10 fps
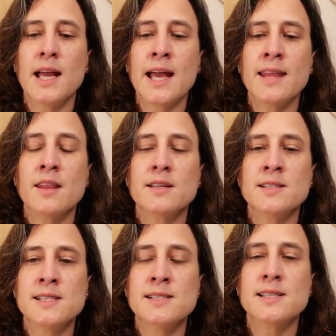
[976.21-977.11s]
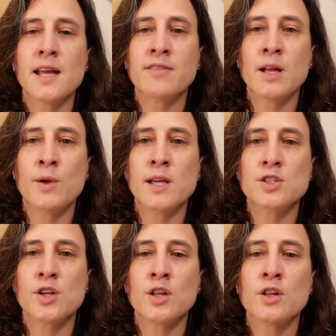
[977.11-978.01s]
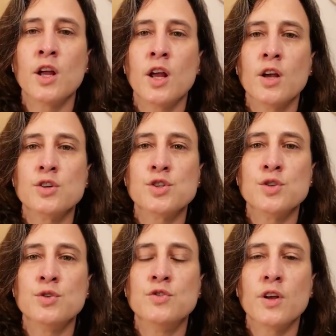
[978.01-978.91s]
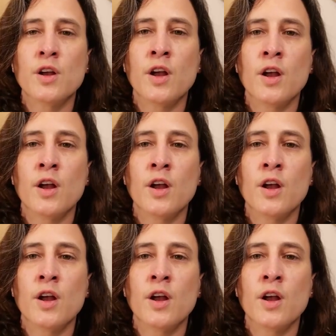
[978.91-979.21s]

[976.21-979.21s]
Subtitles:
And this evaluation should